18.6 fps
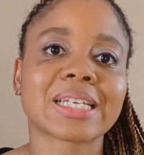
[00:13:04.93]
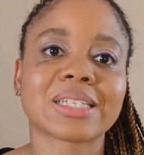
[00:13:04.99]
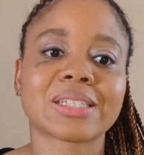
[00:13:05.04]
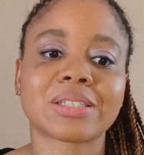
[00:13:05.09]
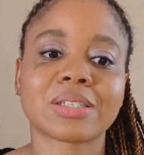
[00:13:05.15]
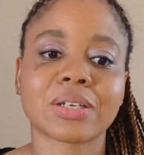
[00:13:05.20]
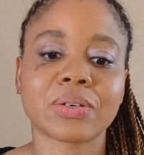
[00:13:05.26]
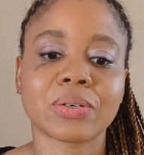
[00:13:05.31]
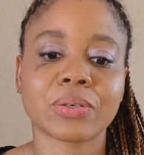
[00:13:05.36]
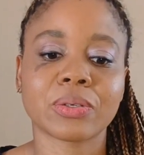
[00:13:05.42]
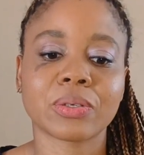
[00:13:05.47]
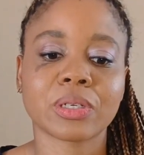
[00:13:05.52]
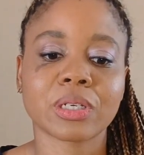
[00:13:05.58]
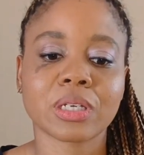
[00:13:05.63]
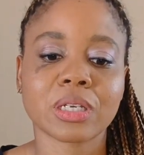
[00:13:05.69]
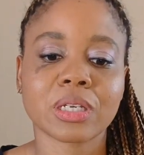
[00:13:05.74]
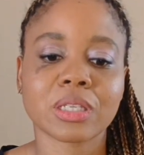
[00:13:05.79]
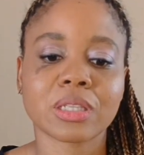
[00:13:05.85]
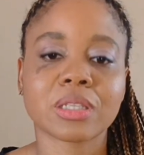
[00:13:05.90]
So
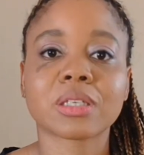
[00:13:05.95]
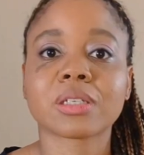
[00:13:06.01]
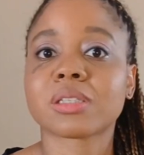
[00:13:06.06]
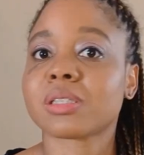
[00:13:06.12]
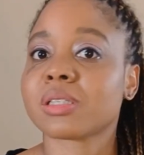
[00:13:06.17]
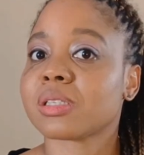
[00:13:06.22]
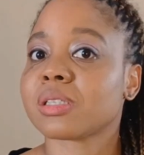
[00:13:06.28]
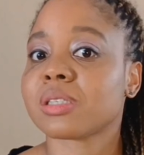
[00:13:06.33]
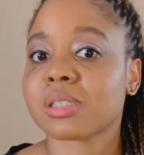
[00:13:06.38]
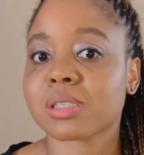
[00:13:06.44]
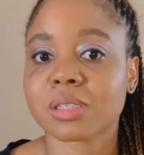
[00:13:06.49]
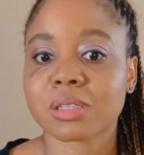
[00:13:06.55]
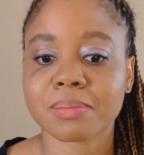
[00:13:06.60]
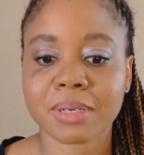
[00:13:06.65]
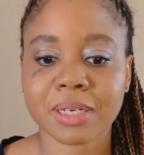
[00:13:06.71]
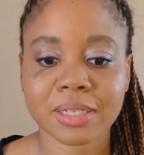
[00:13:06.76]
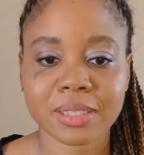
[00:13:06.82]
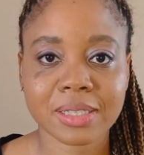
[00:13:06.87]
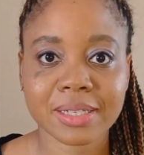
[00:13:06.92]
this is
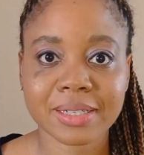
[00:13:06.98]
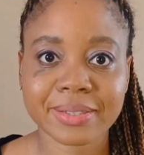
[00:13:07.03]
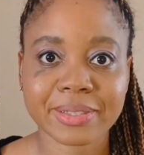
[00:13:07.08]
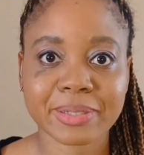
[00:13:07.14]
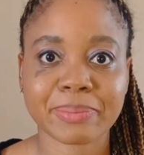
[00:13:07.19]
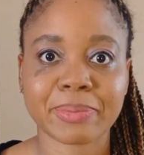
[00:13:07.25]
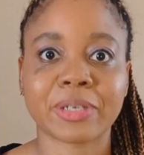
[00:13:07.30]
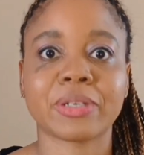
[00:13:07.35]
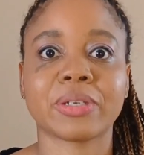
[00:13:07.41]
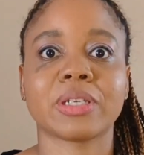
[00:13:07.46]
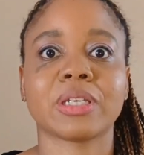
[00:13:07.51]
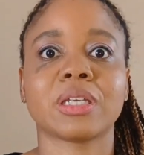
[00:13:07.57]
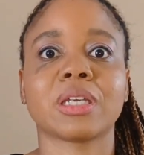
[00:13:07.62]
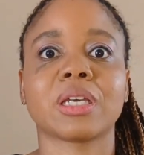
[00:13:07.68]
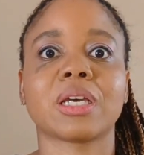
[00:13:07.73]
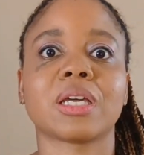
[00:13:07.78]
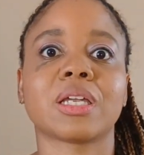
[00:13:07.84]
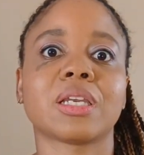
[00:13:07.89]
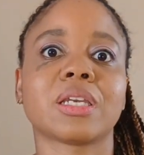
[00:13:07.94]
my testimony
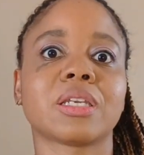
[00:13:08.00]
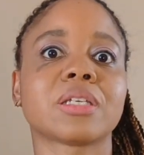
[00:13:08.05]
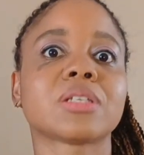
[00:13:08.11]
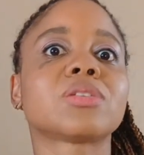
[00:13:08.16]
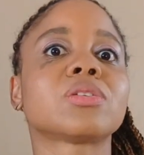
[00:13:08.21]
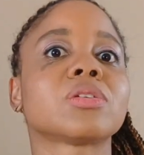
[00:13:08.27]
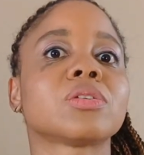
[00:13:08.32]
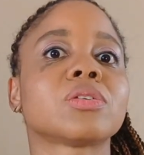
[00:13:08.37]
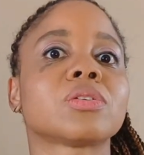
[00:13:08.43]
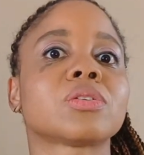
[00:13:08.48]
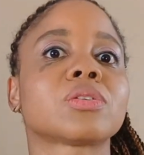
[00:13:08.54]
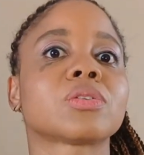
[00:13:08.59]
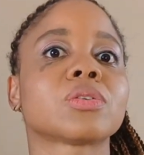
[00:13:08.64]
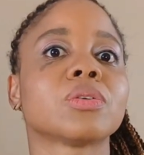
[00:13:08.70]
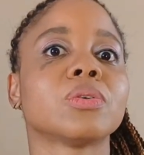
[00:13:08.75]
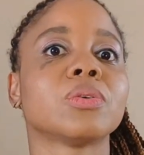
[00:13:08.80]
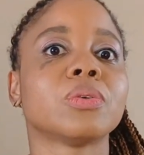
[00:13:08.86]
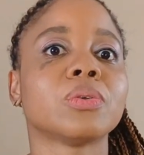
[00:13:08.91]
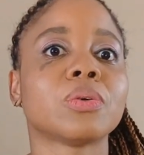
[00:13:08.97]
and this is
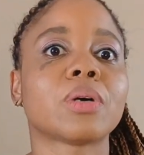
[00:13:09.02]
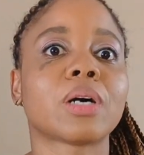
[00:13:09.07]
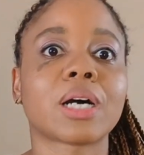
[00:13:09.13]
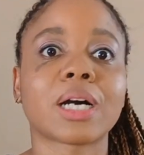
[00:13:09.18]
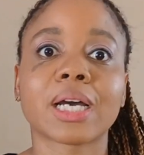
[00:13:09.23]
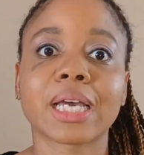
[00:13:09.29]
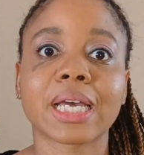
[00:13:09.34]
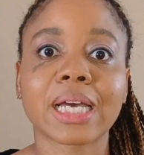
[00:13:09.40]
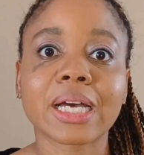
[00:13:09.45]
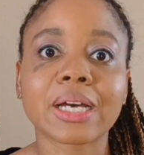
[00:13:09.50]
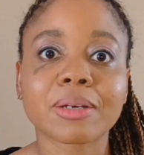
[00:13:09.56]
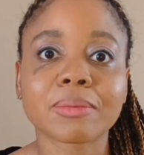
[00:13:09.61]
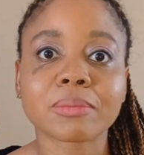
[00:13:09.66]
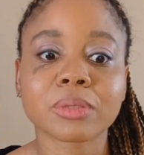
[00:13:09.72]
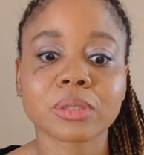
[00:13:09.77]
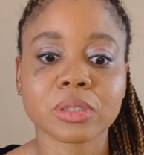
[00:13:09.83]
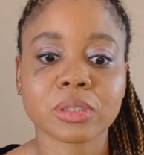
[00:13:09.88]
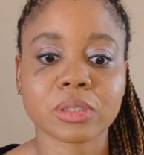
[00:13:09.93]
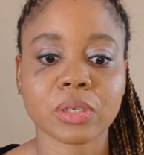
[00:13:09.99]
who I
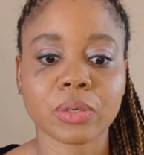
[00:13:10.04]
am.